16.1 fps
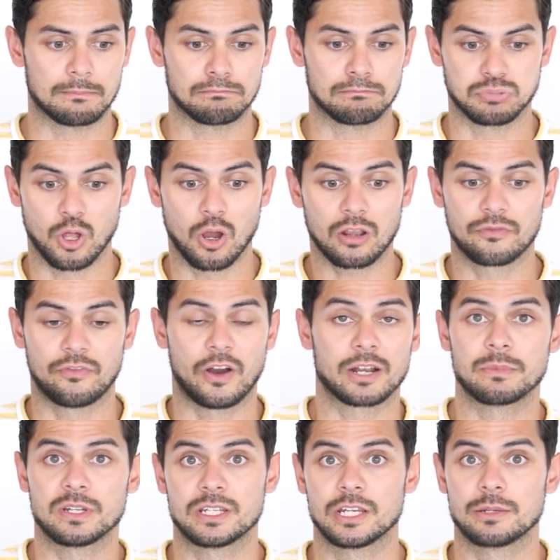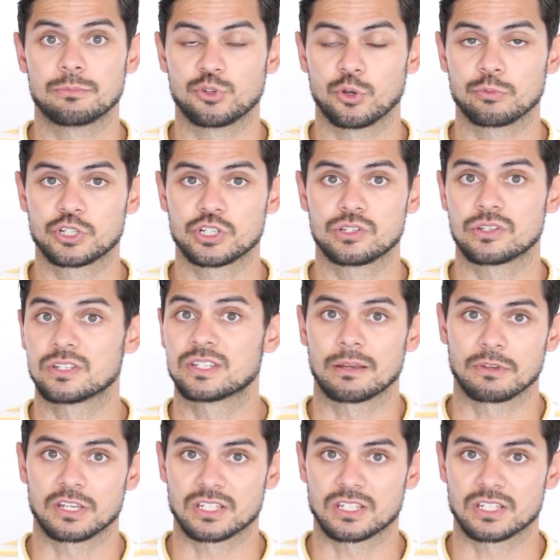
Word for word: block vitamin D absorption to some